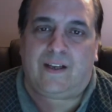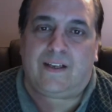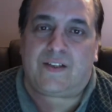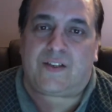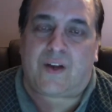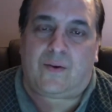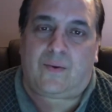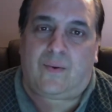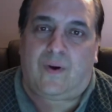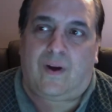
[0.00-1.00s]

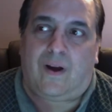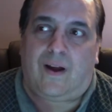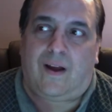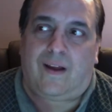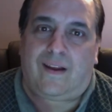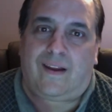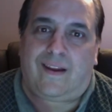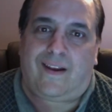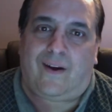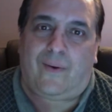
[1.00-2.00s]
So,
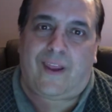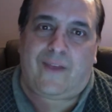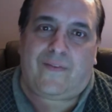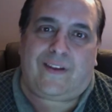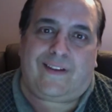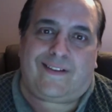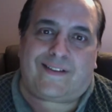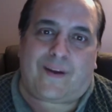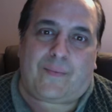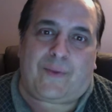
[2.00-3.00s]
you know, even
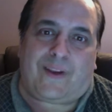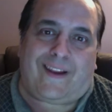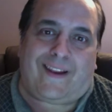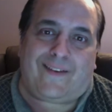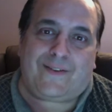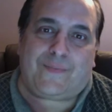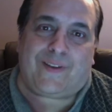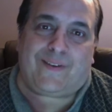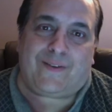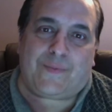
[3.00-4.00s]
somebody who's
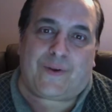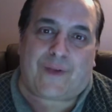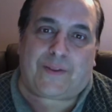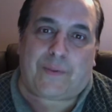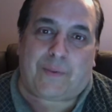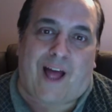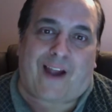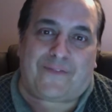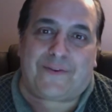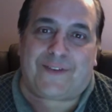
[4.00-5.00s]
been around the block
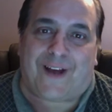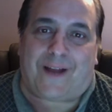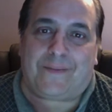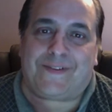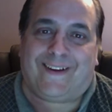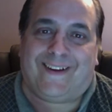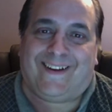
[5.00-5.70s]
a few times